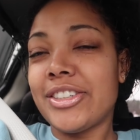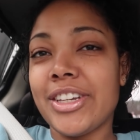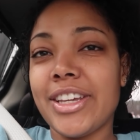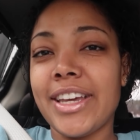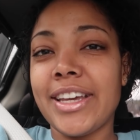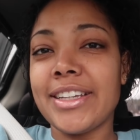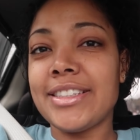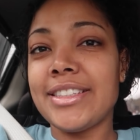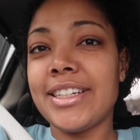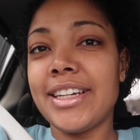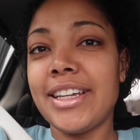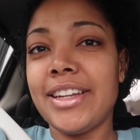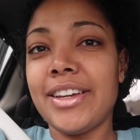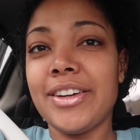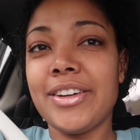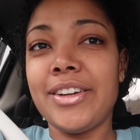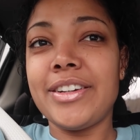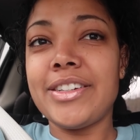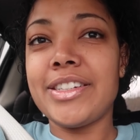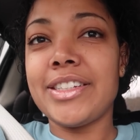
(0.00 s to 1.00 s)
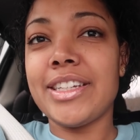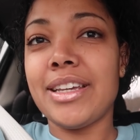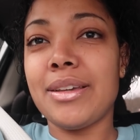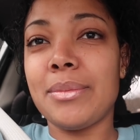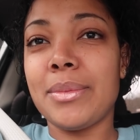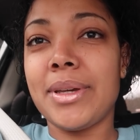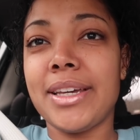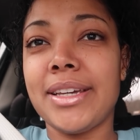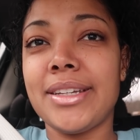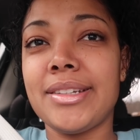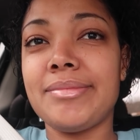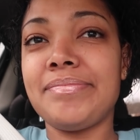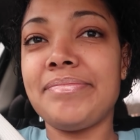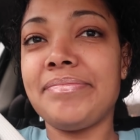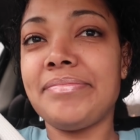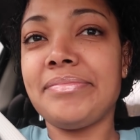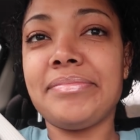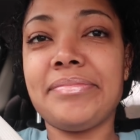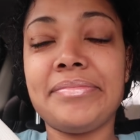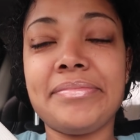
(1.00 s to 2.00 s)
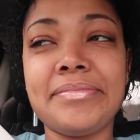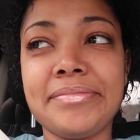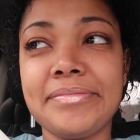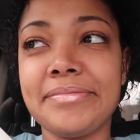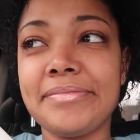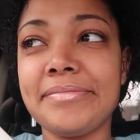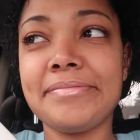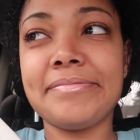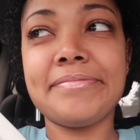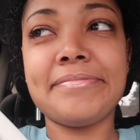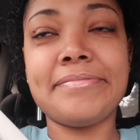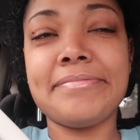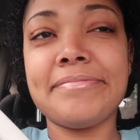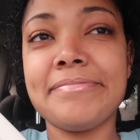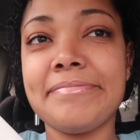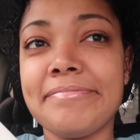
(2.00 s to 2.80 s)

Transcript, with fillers: can't stand that car seat, man.